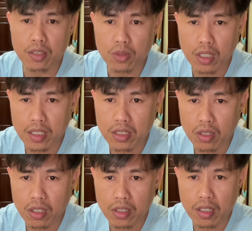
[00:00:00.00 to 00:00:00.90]
so that is
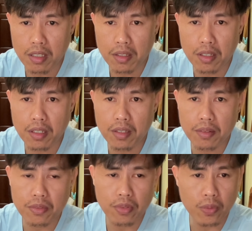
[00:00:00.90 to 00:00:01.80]
on the
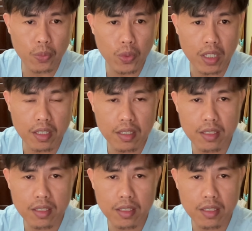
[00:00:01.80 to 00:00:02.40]
fifth week.